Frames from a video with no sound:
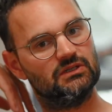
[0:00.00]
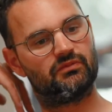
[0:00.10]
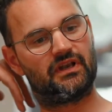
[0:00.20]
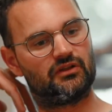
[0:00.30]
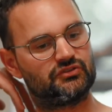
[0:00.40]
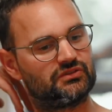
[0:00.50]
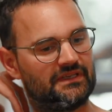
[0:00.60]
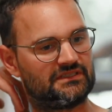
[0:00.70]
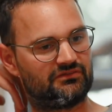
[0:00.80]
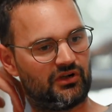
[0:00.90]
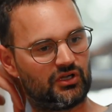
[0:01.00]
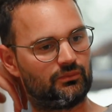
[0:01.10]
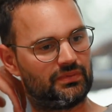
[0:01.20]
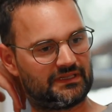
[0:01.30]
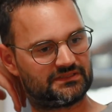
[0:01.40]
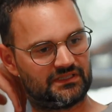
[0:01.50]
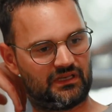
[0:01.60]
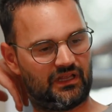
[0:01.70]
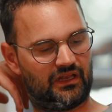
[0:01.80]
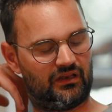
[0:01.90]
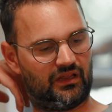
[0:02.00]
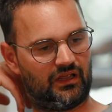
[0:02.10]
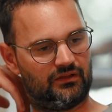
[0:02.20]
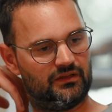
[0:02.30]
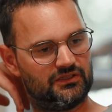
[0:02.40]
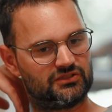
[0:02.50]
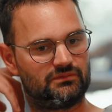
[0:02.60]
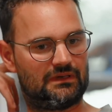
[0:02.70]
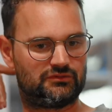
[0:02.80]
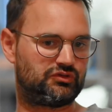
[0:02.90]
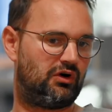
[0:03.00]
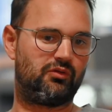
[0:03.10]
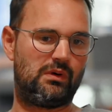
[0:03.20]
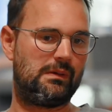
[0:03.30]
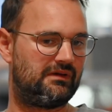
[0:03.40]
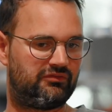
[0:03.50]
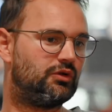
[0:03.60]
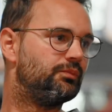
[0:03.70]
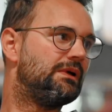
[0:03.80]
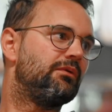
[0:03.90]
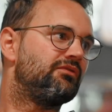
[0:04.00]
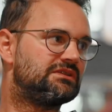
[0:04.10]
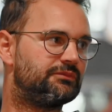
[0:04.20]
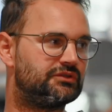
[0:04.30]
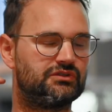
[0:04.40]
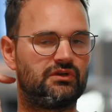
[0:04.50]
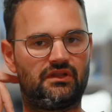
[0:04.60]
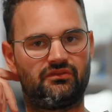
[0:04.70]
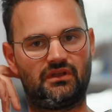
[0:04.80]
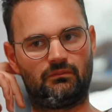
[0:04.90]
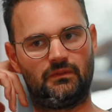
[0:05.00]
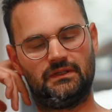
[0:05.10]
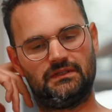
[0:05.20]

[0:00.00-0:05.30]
but it also makes it very complex and sometimes also overwhelming for you people, for example, joining a team.